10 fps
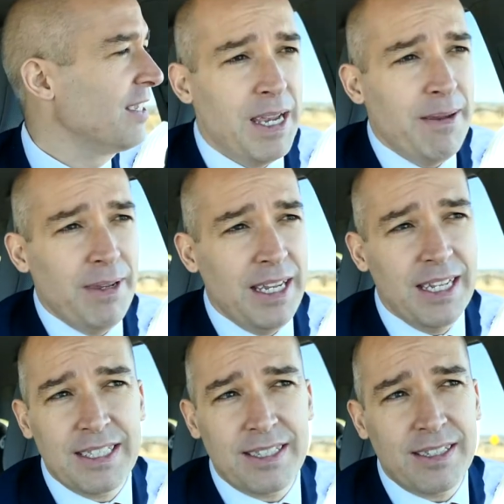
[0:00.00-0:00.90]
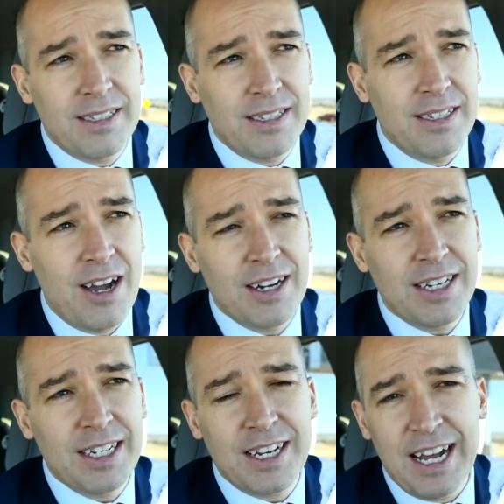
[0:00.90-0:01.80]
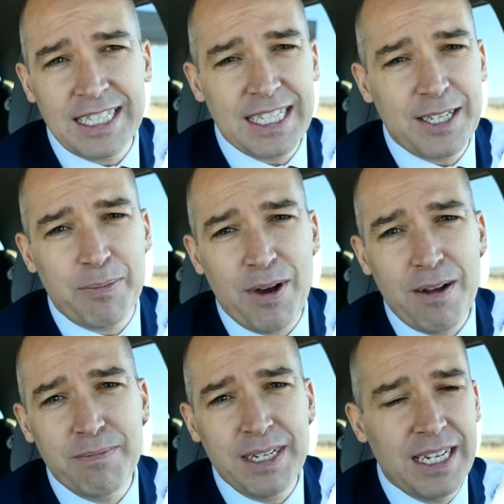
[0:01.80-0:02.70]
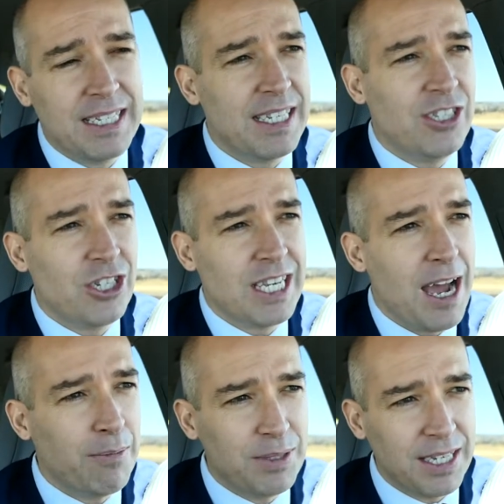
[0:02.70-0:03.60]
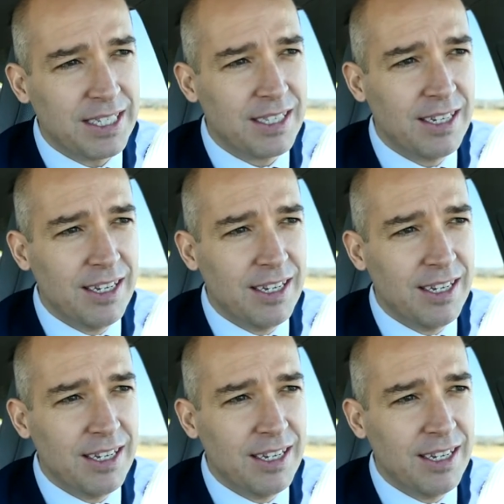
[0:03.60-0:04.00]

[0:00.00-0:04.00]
Maybe it's not going to cause us a problem because it just helps us